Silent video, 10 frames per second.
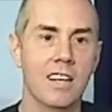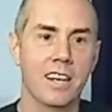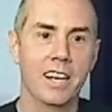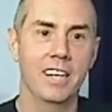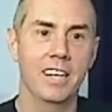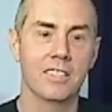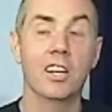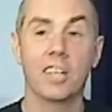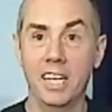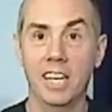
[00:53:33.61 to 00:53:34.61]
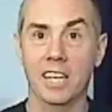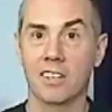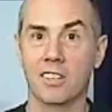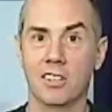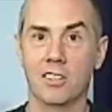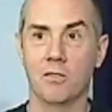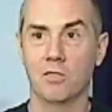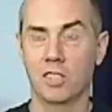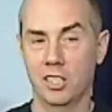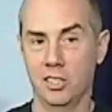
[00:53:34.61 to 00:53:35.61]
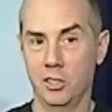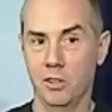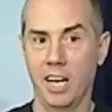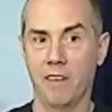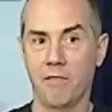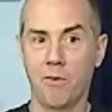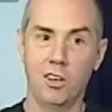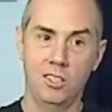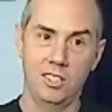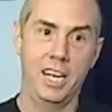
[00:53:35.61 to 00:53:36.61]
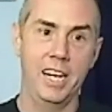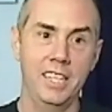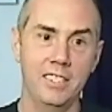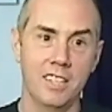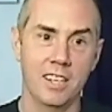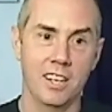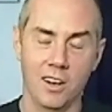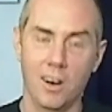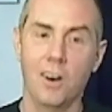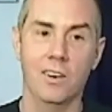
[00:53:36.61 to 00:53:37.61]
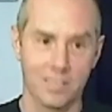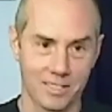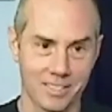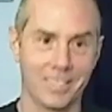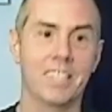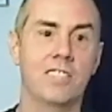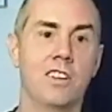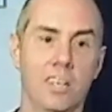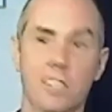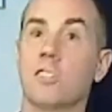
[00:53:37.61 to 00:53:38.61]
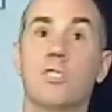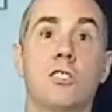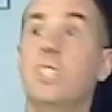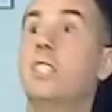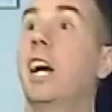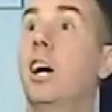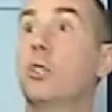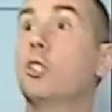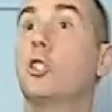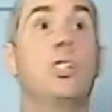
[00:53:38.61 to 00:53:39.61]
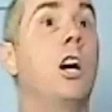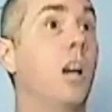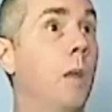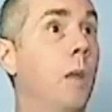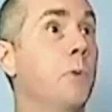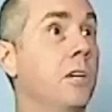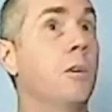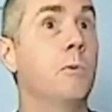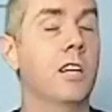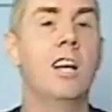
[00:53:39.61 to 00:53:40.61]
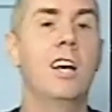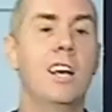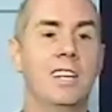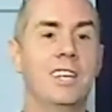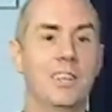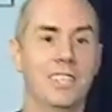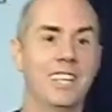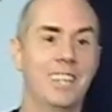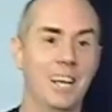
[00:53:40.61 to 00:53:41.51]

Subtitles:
And again, that first taste, and then oh, it's on. You know, sit down, shut up. Here we, yeah, you got